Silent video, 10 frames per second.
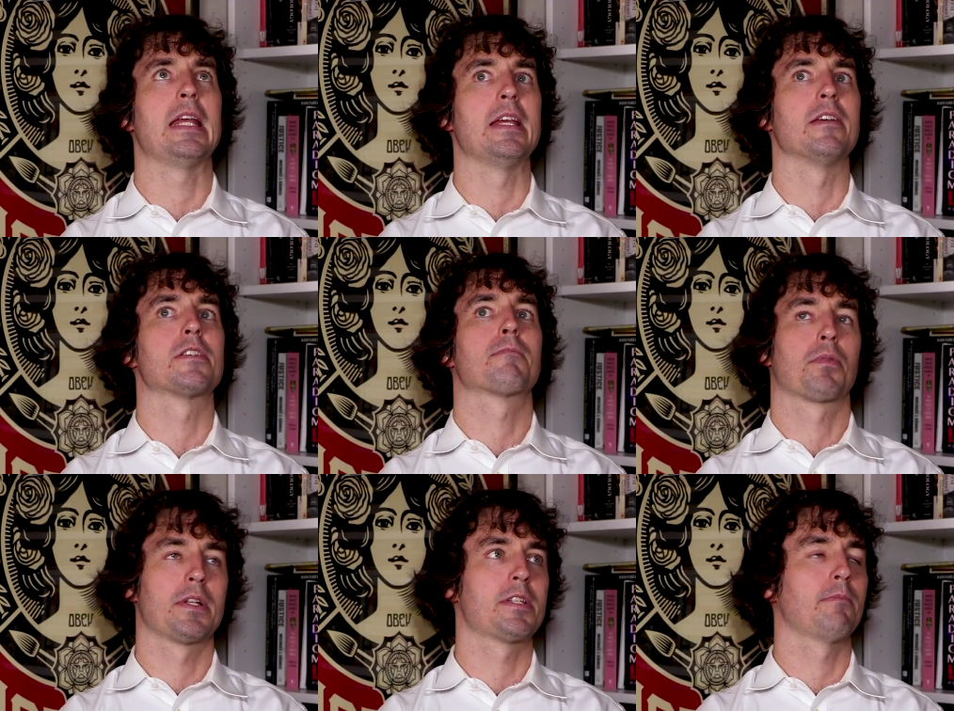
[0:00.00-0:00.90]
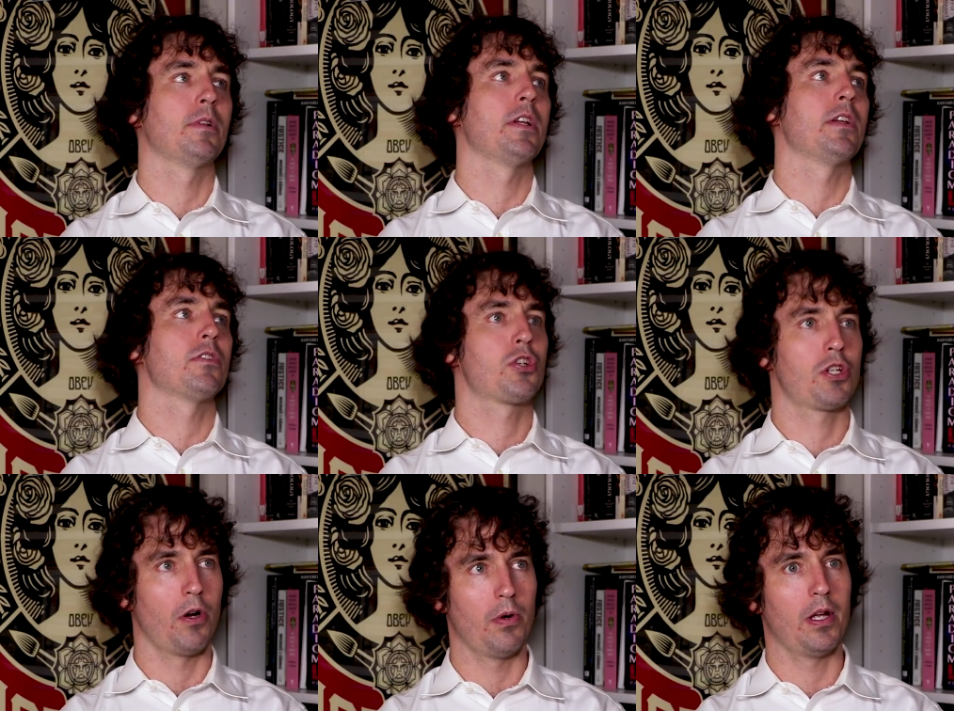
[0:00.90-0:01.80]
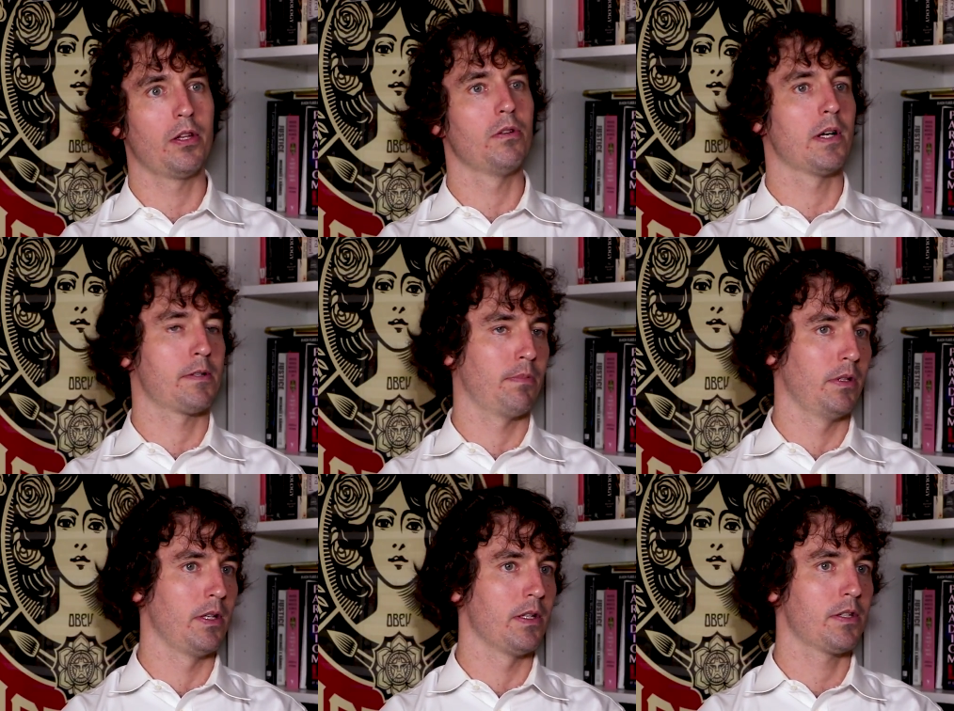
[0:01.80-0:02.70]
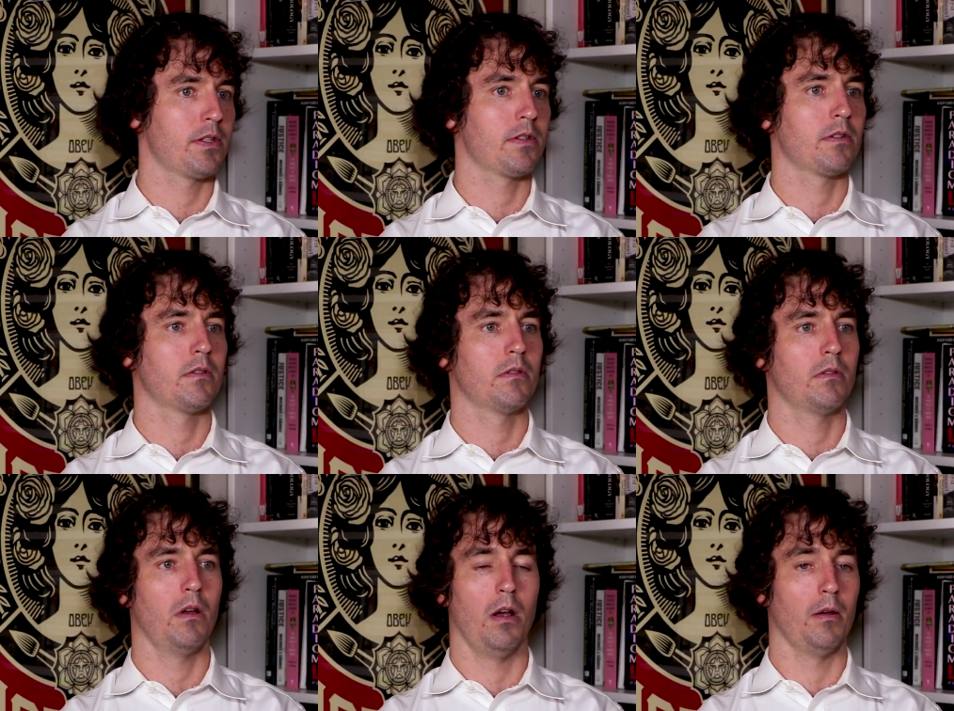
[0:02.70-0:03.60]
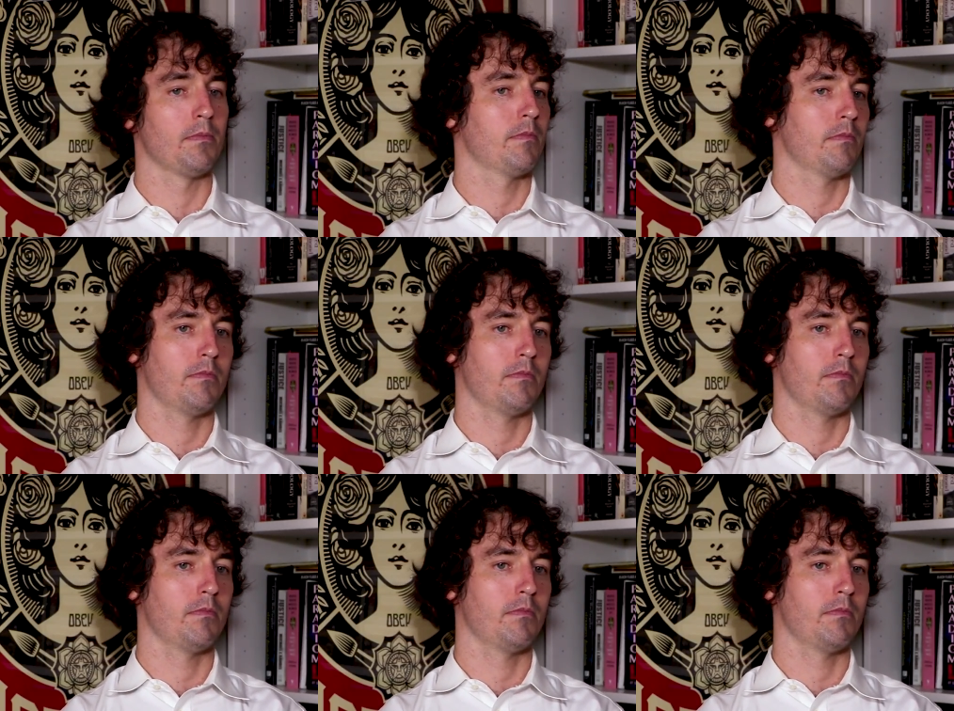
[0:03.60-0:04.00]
Speaker 1: is principally showing U.S. police, um,